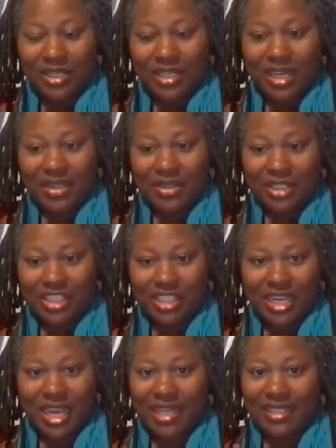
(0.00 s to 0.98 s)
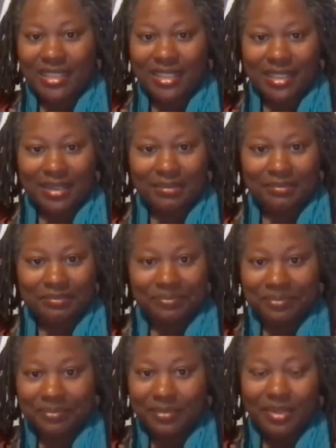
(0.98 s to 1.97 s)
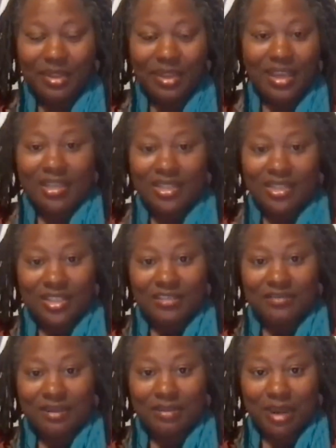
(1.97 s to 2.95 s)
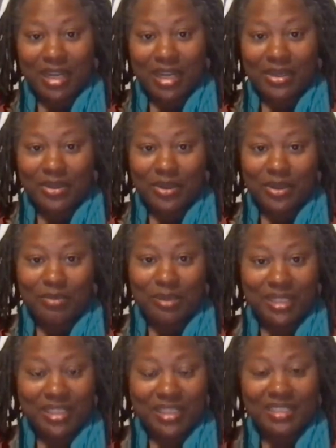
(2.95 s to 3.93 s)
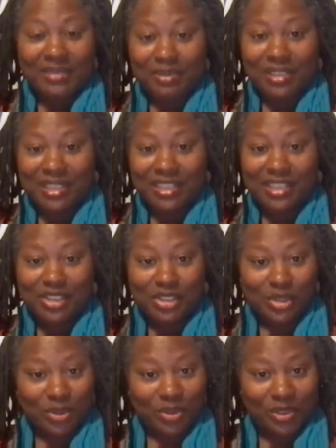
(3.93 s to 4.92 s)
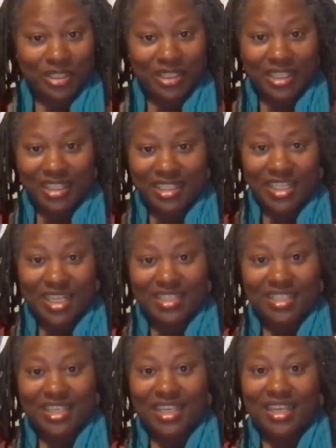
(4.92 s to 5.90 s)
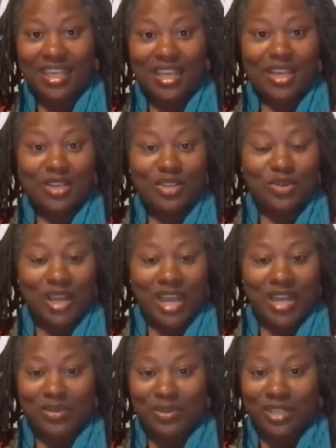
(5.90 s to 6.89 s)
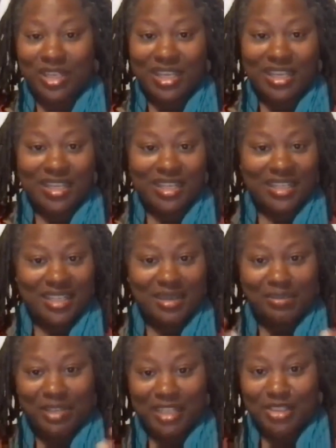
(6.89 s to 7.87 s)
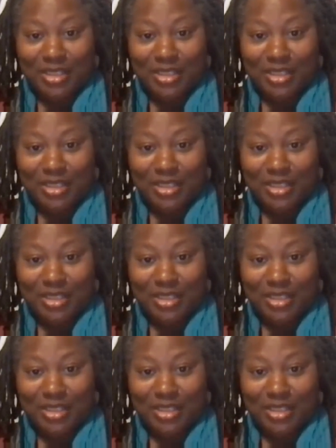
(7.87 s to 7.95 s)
looking at the chat. Just a reminder, please join HSA so that we can keep